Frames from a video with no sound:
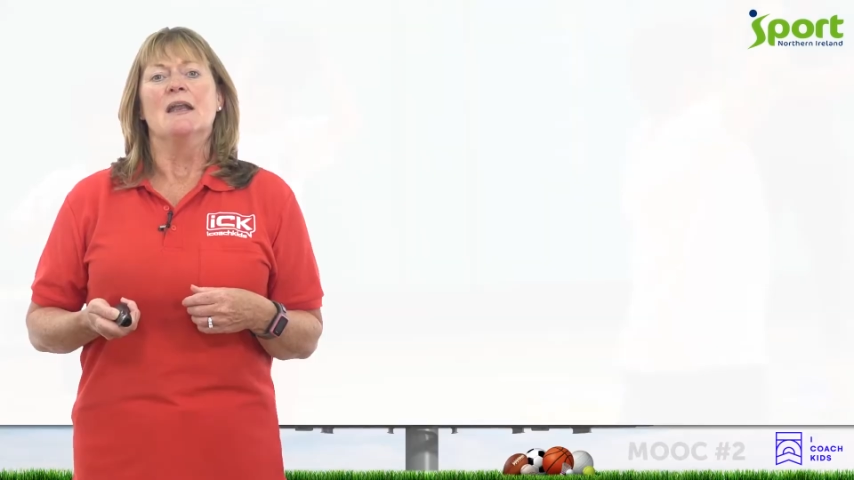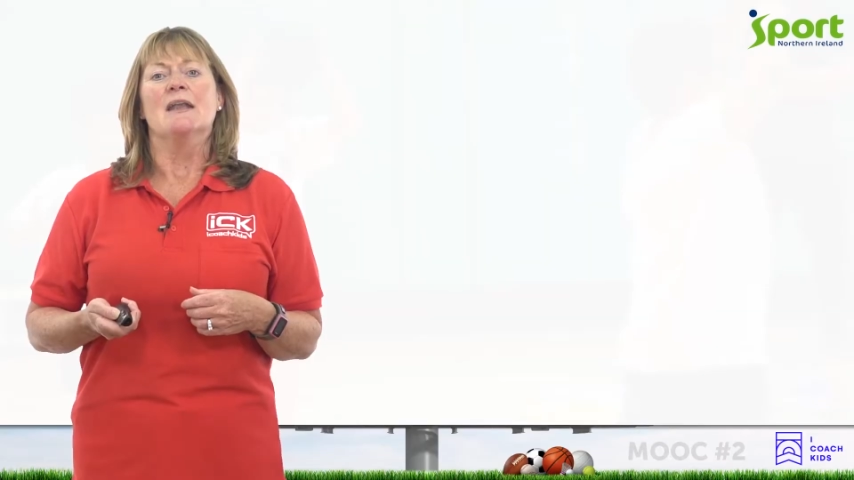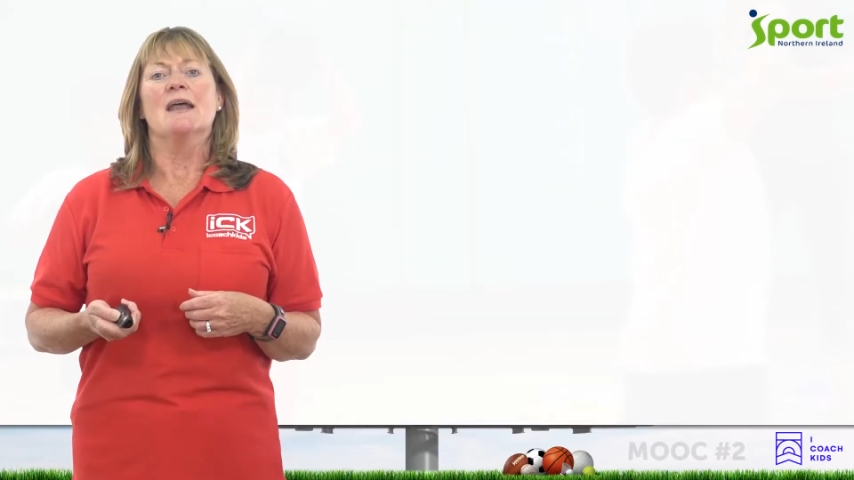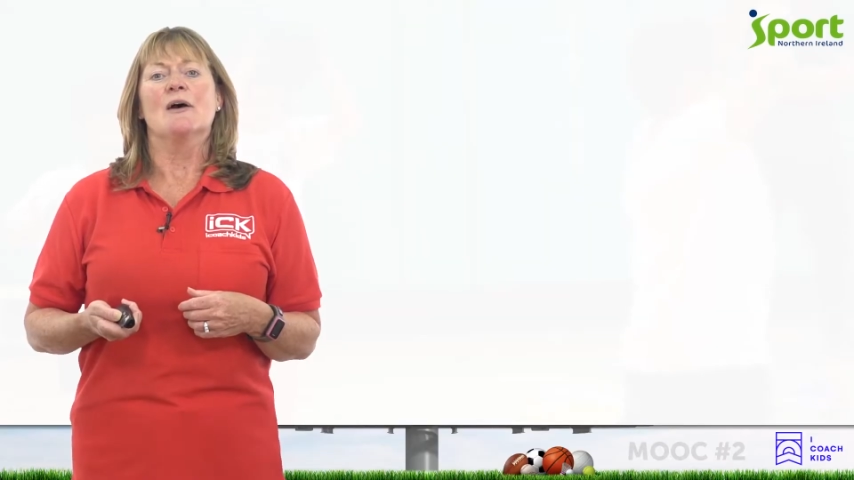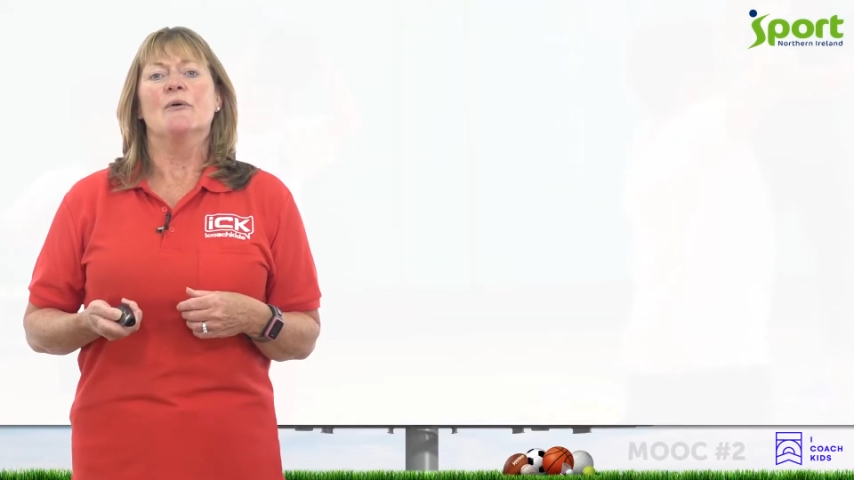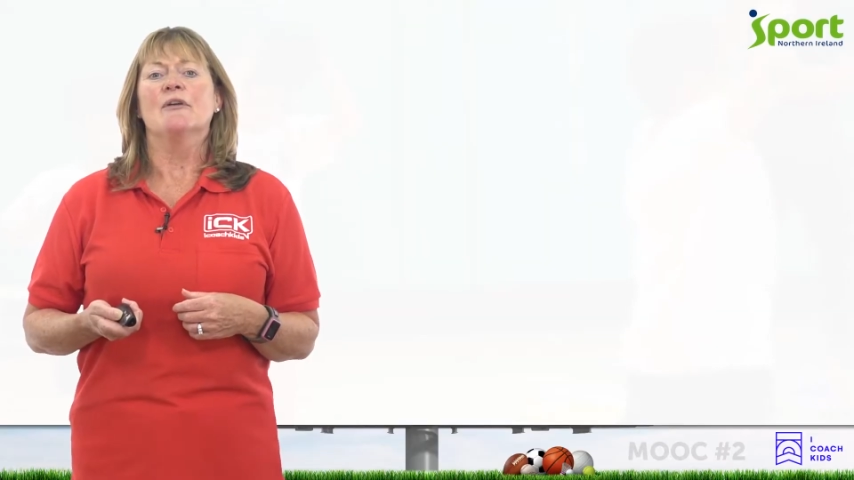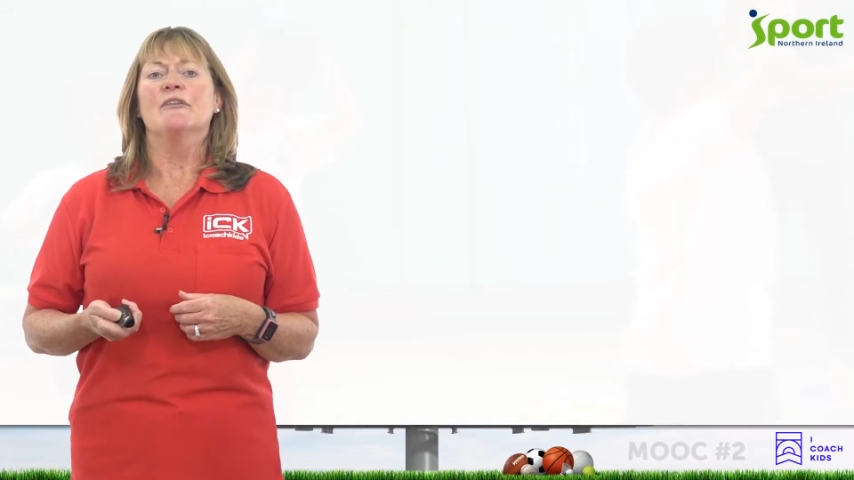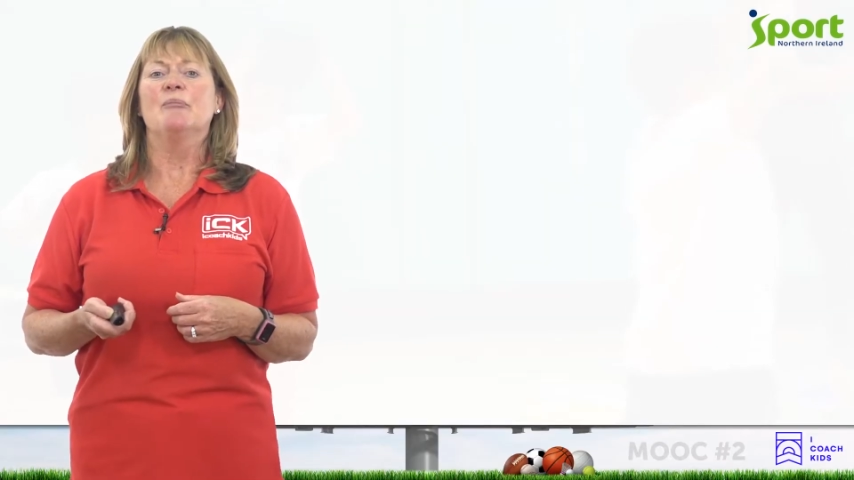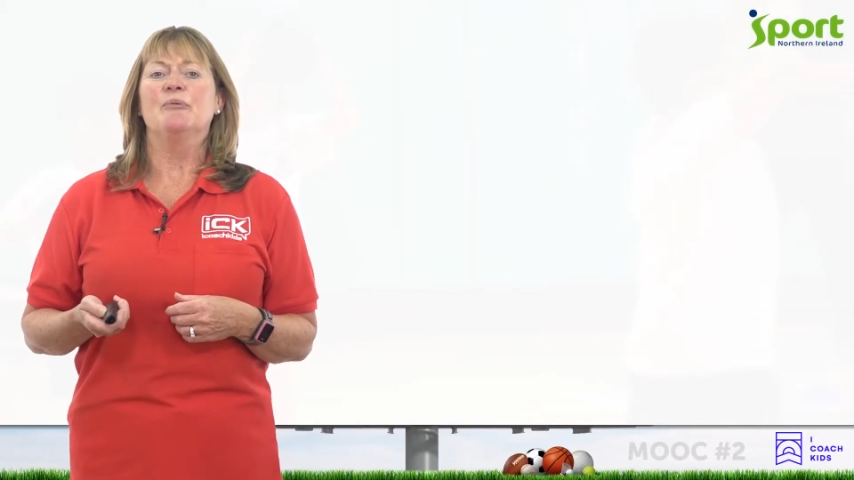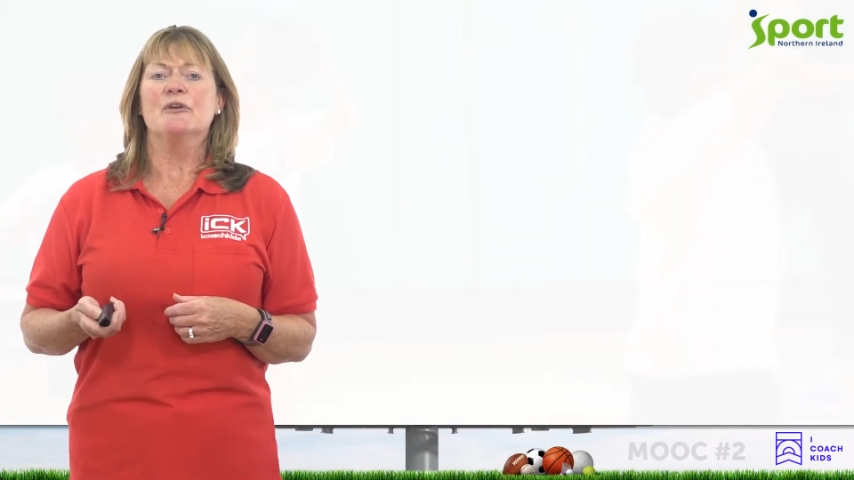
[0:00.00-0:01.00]
Now,
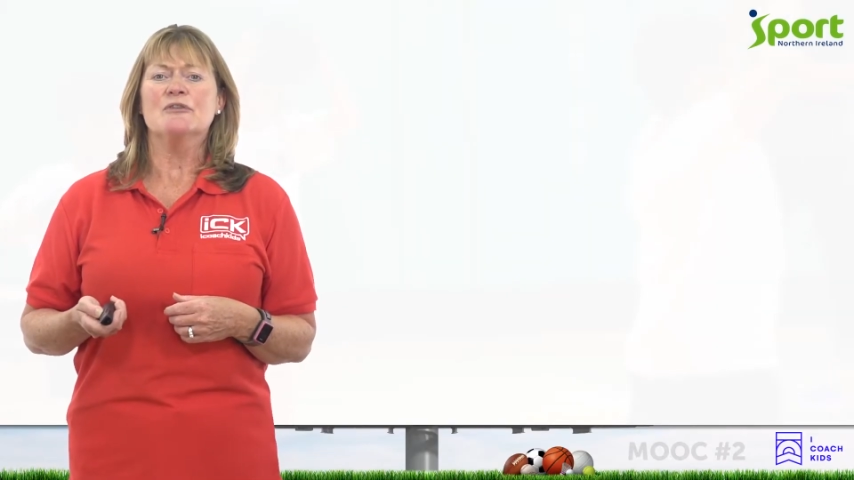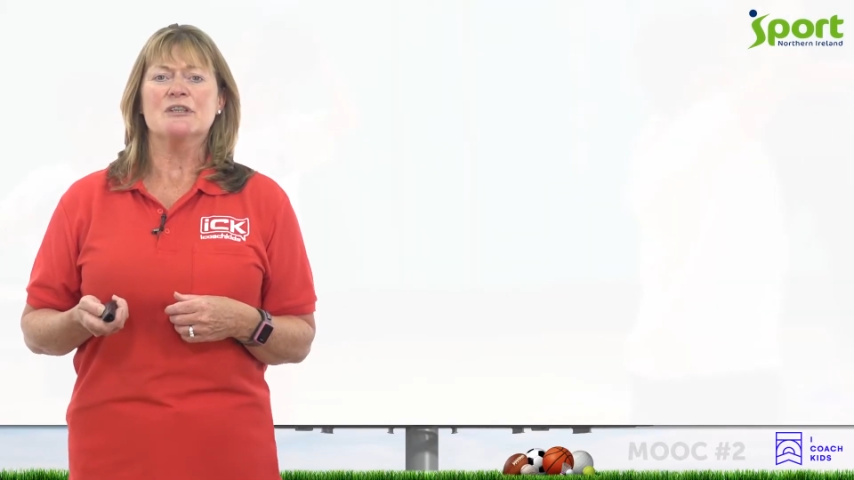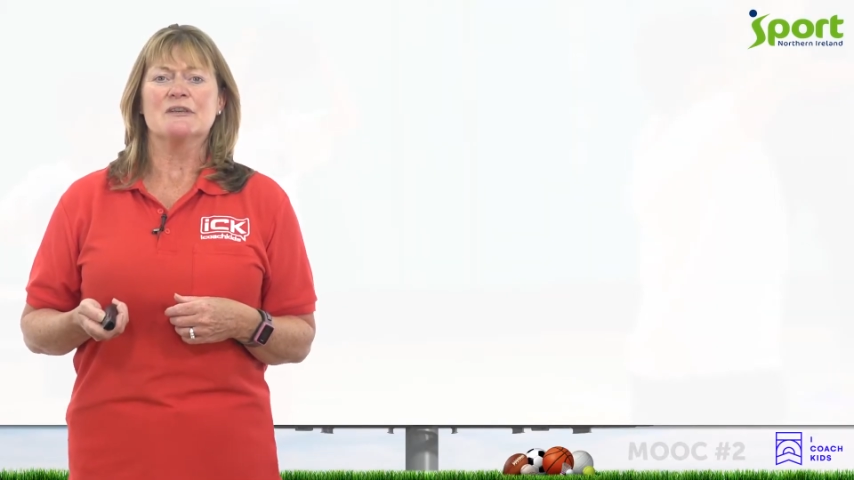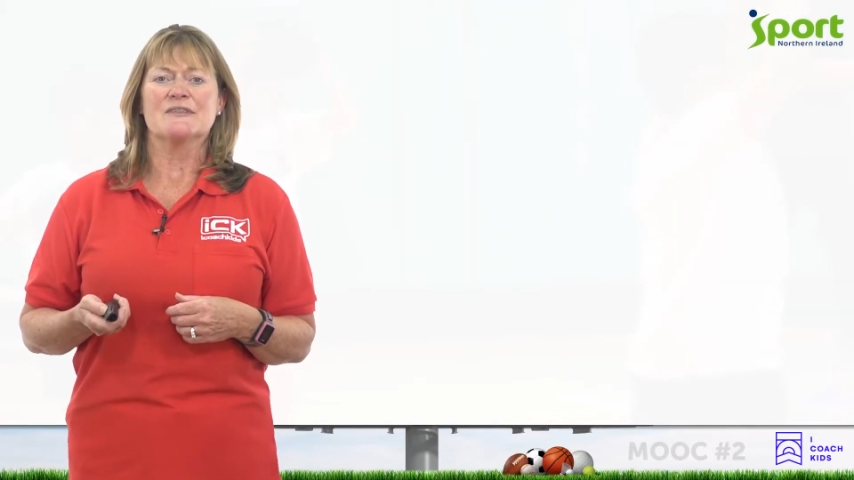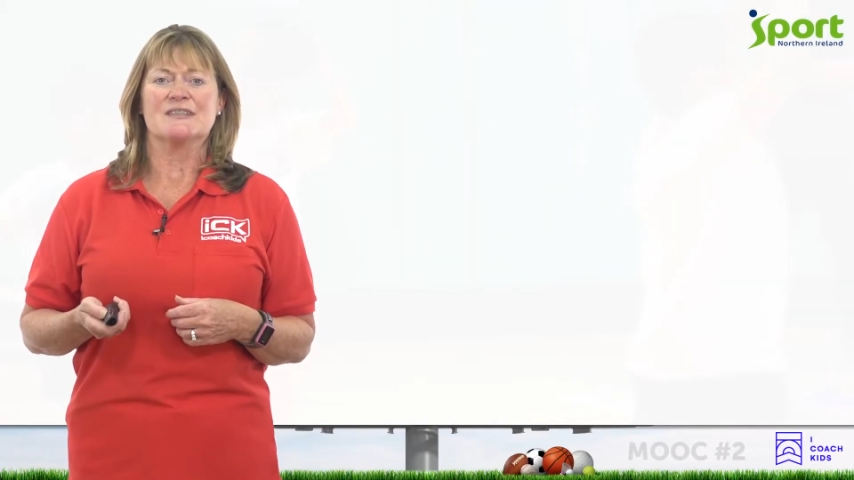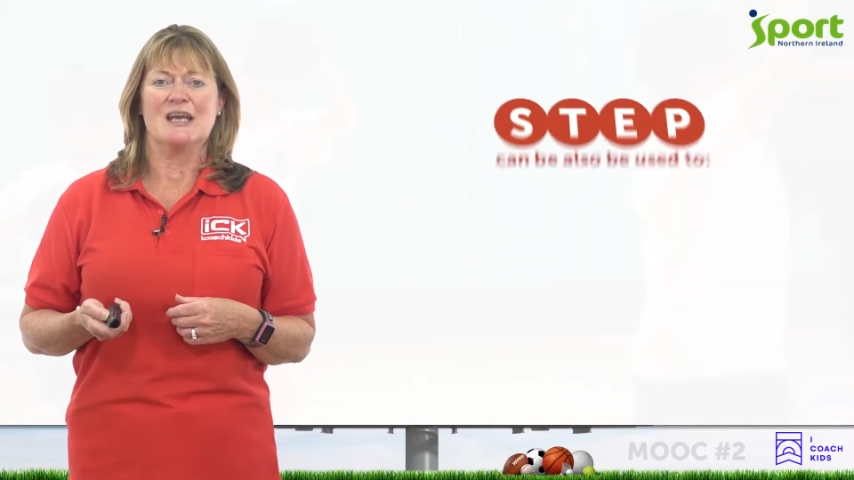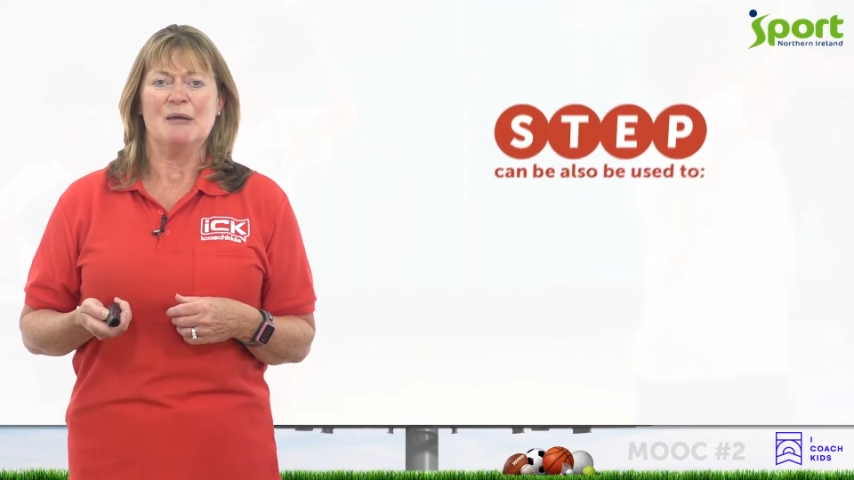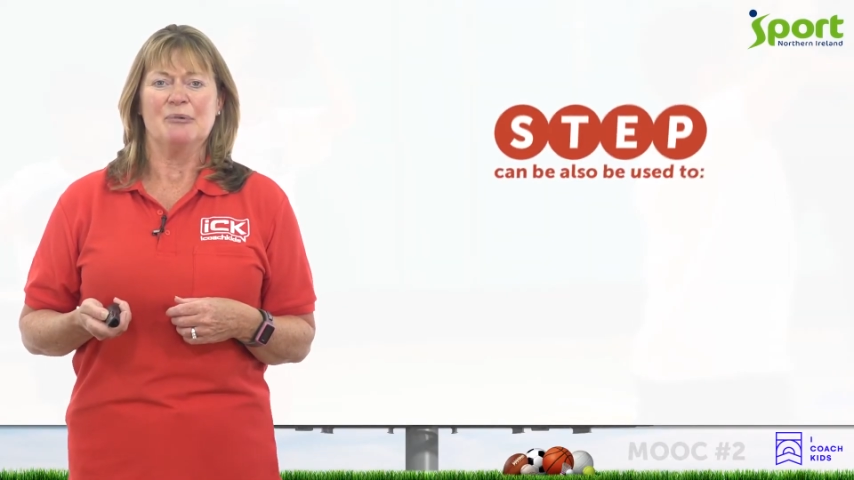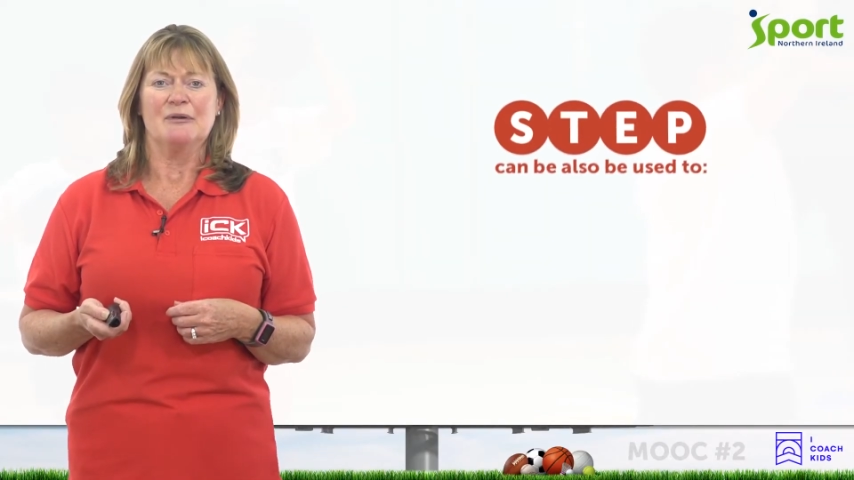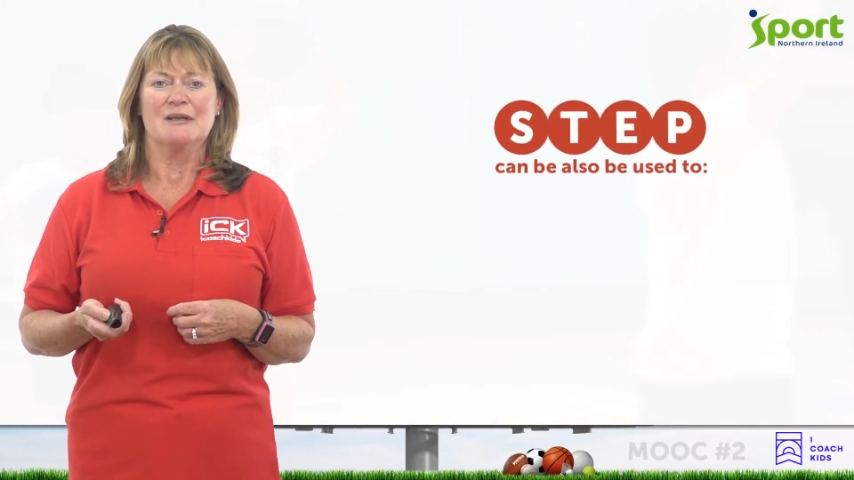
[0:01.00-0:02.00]
the beauty of
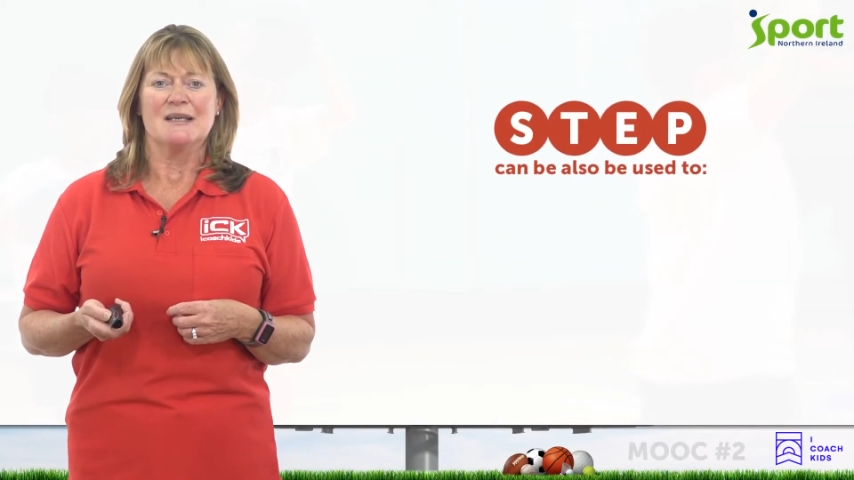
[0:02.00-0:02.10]
STEP